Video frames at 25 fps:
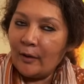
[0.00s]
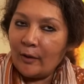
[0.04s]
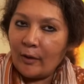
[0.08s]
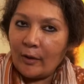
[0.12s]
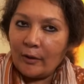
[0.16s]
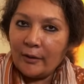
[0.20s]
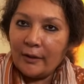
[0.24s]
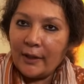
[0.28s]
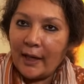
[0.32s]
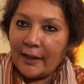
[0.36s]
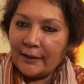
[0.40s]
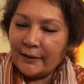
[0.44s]
a
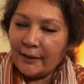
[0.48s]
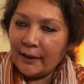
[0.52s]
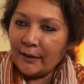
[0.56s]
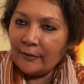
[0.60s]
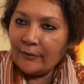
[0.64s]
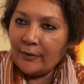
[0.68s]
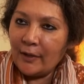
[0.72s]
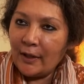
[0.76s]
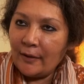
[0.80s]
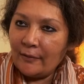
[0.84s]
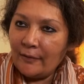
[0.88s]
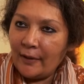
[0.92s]
lot. I
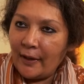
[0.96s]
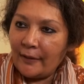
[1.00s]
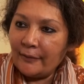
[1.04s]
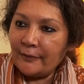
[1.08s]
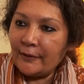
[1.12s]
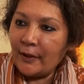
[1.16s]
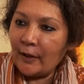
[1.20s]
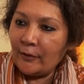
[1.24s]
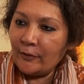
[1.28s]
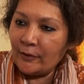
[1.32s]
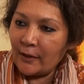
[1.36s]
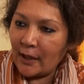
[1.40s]
think we have
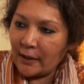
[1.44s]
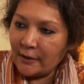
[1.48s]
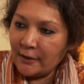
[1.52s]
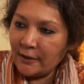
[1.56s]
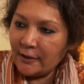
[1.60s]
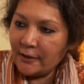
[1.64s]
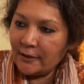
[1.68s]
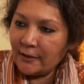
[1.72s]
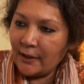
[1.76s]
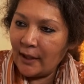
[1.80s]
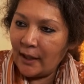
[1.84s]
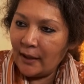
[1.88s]
left out
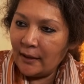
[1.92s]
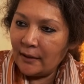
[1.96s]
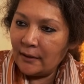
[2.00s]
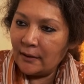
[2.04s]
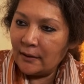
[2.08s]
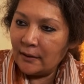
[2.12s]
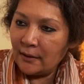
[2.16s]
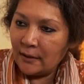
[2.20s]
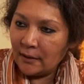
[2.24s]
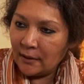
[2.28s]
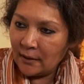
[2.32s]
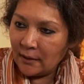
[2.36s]
Rajasthan.